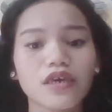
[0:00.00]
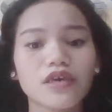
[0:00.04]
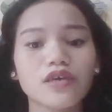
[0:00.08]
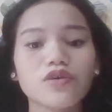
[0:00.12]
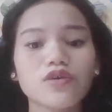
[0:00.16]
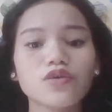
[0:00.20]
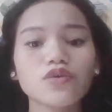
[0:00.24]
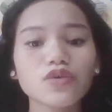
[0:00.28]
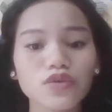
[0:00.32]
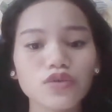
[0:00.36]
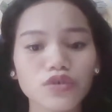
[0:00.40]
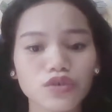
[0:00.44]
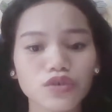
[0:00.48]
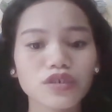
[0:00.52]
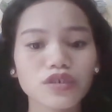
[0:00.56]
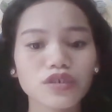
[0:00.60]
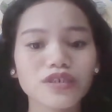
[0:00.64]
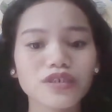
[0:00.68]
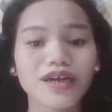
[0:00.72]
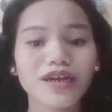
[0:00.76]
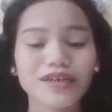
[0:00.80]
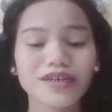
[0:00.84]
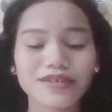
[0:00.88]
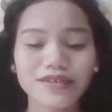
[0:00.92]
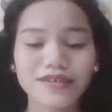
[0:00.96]

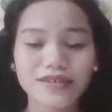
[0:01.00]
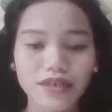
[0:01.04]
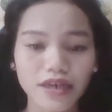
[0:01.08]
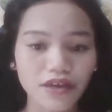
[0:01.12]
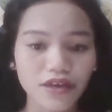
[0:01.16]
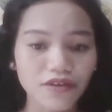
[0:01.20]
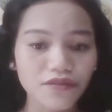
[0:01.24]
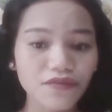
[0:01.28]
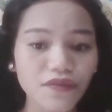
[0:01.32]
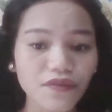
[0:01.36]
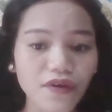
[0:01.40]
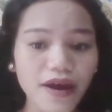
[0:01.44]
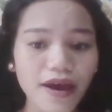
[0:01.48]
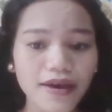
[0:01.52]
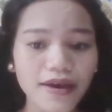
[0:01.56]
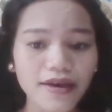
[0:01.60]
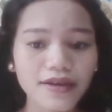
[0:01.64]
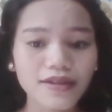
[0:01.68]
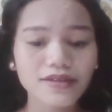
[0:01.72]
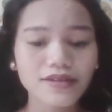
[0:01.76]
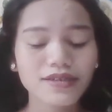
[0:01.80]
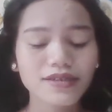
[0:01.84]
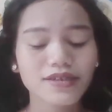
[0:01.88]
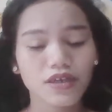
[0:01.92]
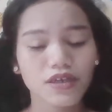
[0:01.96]
users can send
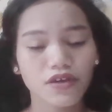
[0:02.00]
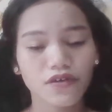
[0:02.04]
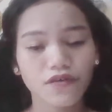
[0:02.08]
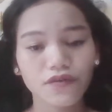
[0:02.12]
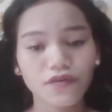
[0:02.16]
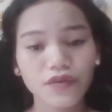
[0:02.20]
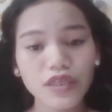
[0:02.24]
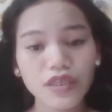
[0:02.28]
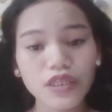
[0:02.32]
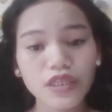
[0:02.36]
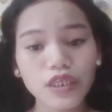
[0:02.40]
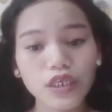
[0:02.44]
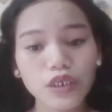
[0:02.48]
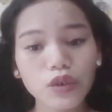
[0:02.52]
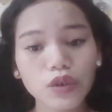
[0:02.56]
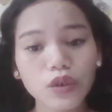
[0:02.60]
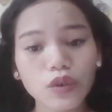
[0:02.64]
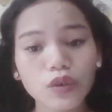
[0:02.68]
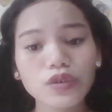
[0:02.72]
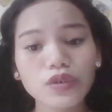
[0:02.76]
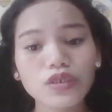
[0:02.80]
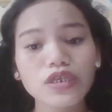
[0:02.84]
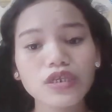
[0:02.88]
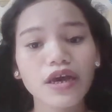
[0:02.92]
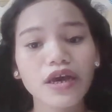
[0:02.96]
files,
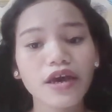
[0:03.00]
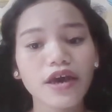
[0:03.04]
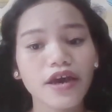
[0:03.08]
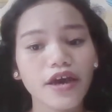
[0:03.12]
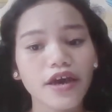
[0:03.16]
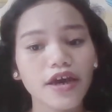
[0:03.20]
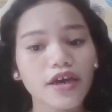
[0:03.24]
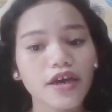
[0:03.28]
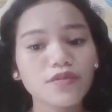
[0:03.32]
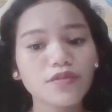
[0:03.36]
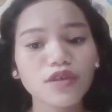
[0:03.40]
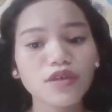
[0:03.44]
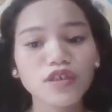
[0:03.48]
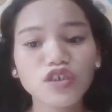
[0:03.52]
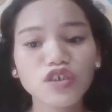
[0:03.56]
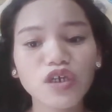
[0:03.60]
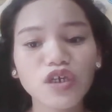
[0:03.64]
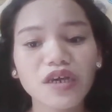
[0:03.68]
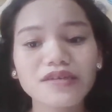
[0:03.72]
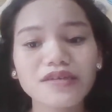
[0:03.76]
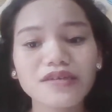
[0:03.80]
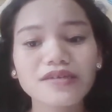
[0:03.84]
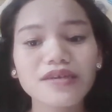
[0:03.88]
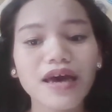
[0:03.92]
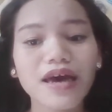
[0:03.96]
videos,
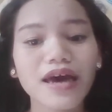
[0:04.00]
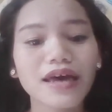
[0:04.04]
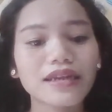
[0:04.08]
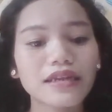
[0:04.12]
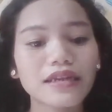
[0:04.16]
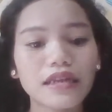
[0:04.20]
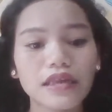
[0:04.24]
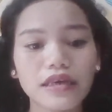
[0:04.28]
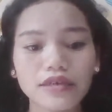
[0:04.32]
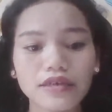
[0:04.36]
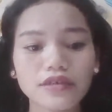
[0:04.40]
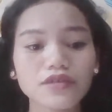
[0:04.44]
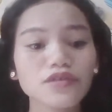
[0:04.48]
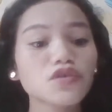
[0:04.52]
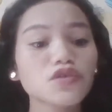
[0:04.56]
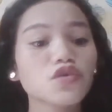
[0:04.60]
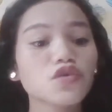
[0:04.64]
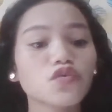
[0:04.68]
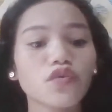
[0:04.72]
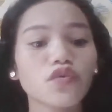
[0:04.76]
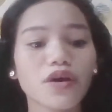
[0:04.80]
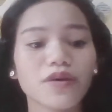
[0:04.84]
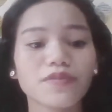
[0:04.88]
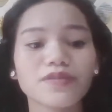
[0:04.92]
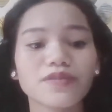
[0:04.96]
images, and links
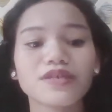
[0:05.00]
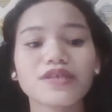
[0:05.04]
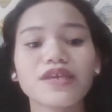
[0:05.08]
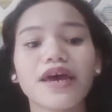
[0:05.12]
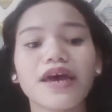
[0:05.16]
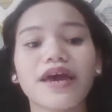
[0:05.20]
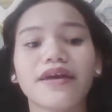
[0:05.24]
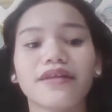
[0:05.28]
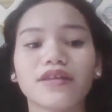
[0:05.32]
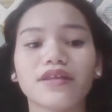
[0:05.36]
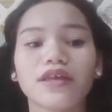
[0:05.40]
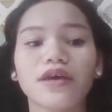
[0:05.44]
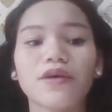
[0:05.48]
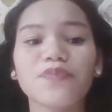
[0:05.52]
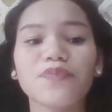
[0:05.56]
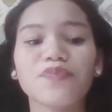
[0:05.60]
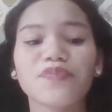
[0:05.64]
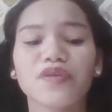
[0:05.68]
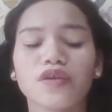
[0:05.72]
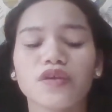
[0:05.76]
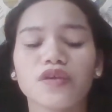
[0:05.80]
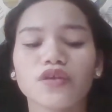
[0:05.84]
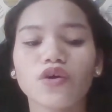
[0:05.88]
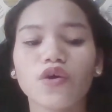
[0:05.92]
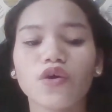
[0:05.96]
to website.
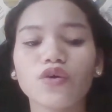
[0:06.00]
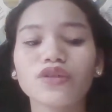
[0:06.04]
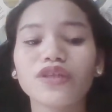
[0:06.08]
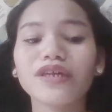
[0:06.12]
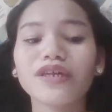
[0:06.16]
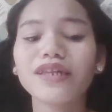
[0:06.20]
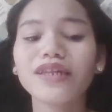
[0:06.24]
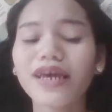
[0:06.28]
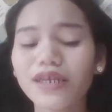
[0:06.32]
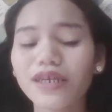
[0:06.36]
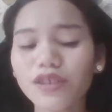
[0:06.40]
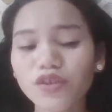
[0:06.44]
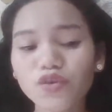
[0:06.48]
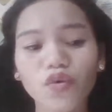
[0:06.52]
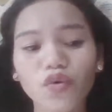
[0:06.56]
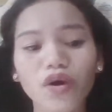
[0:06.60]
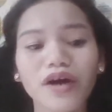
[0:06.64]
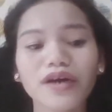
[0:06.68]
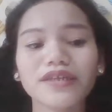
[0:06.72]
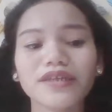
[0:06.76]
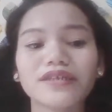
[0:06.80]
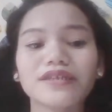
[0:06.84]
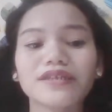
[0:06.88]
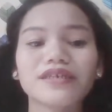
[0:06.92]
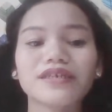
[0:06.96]
So the next
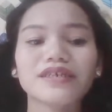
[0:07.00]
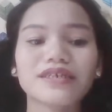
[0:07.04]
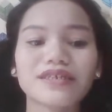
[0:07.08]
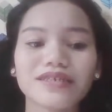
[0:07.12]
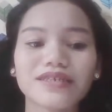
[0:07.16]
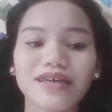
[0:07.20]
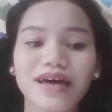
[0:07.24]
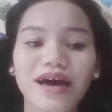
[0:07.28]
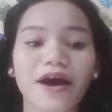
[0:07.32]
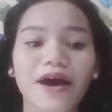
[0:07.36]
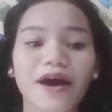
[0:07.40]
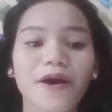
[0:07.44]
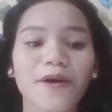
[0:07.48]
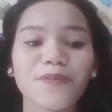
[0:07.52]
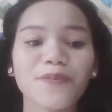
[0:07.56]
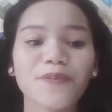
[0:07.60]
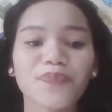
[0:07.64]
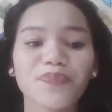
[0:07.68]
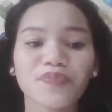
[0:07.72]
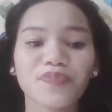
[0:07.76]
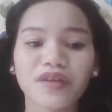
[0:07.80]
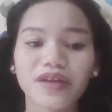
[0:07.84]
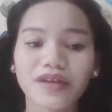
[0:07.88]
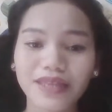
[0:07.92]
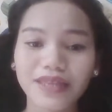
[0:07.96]
one is the
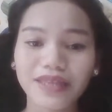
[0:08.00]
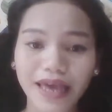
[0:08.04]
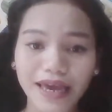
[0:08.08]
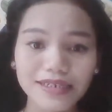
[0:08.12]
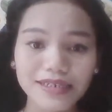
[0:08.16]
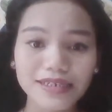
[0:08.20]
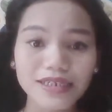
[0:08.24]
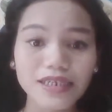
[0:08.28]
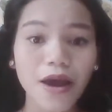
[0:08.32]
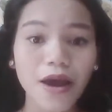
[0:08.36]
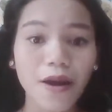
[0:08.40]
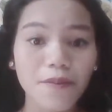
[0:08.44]
text